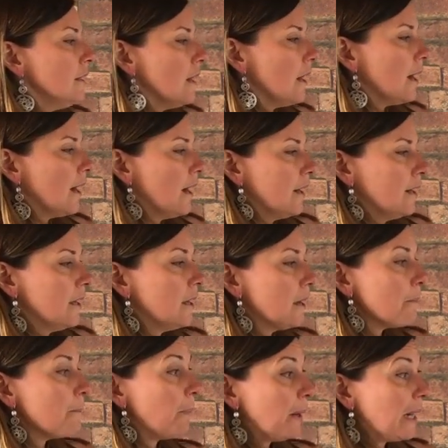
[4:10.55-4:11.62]
Uh,
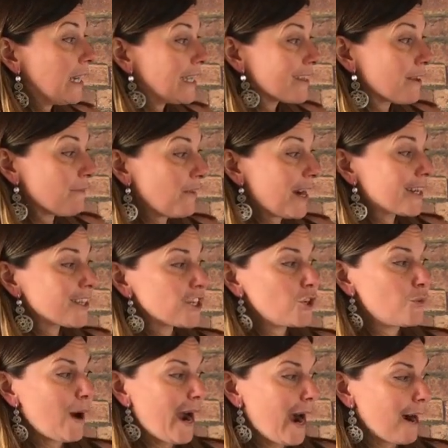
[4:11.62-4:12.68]
but the fact that
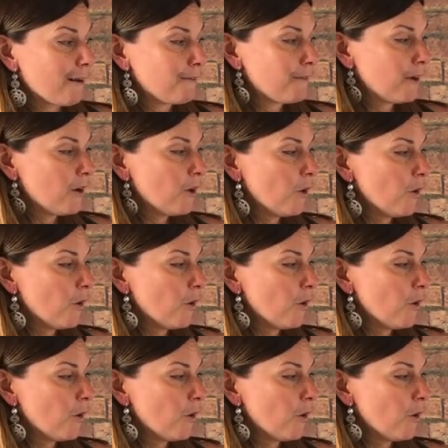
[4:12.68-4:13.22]
you have